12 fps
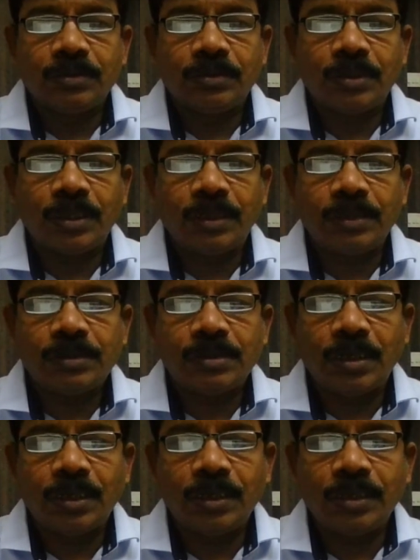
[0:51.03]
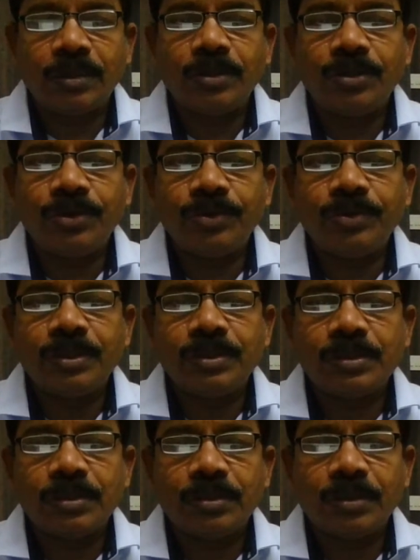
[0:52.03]
that is under
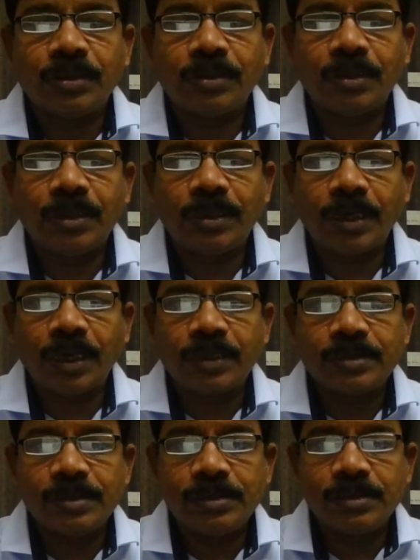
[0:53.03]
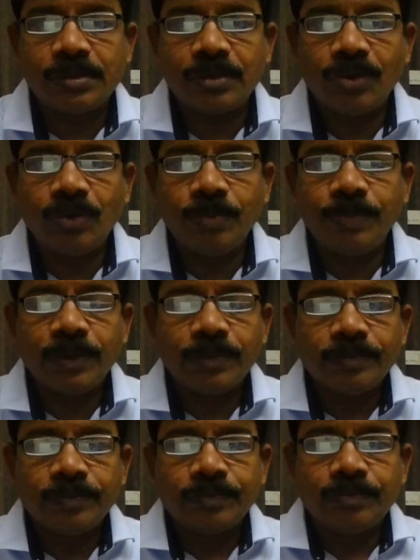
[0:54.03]
duties and taxes group.
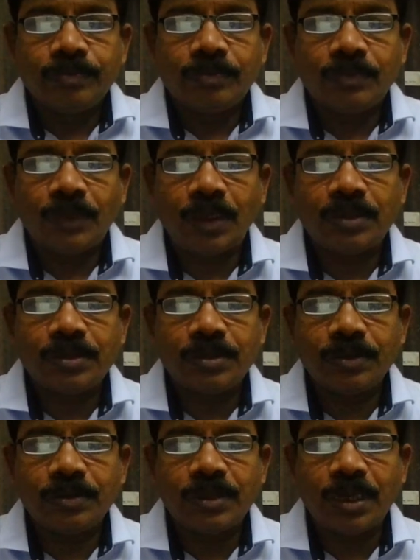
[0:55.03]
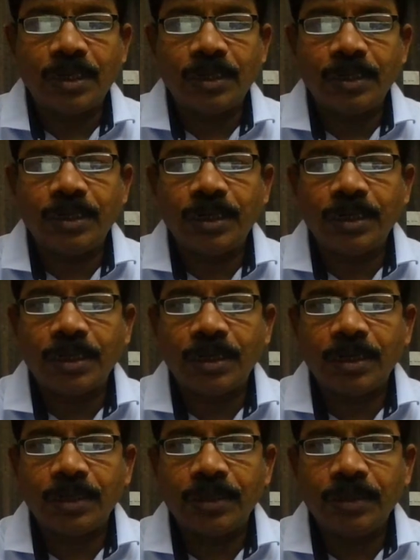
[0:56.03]
Next, sundry
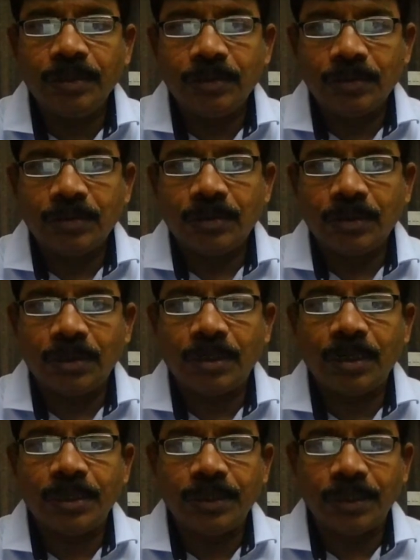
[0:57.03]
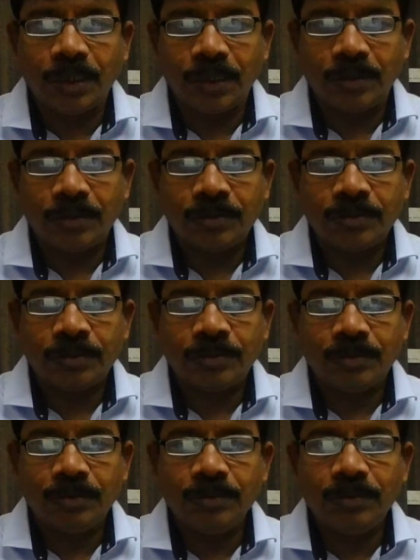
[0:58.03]
debtor and creditors
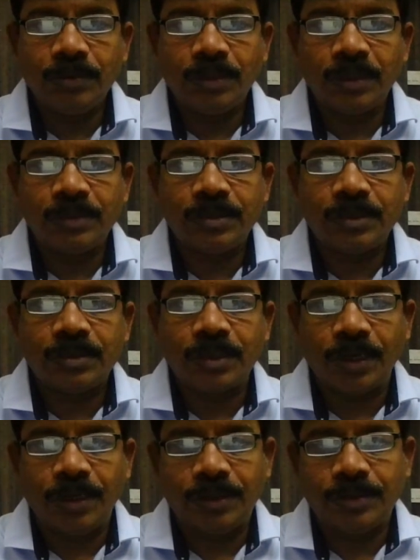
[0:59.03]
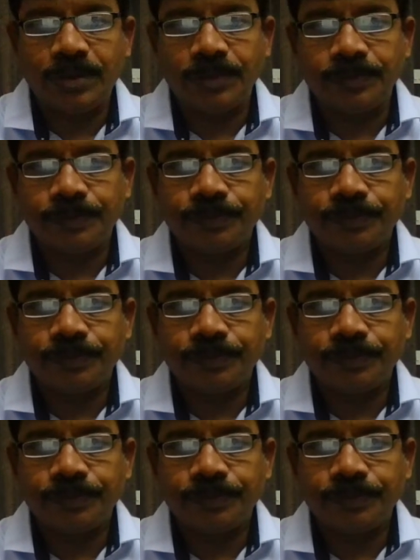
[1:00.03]
ledgers creation.